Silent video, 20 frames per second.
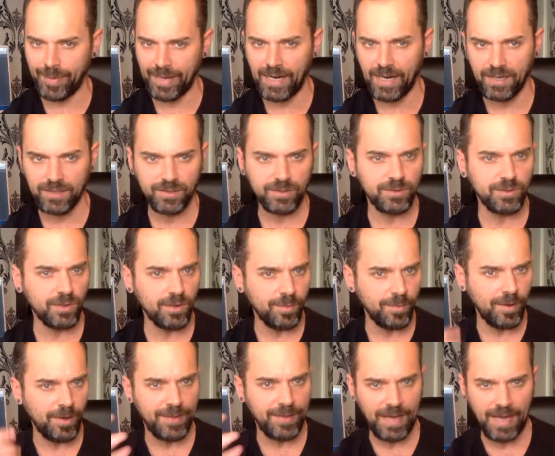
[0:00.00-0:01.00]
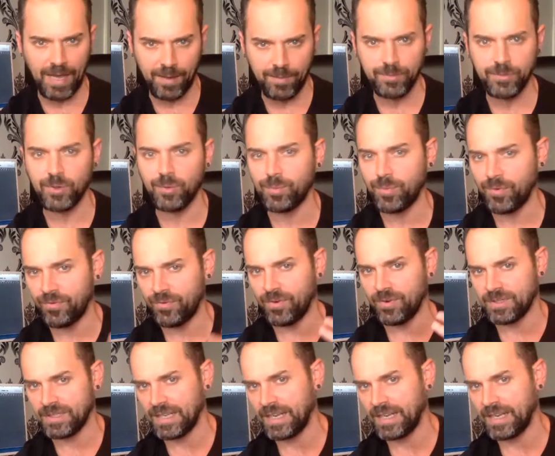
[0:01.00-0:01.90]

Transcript: pedals, to talk about amp, your preferred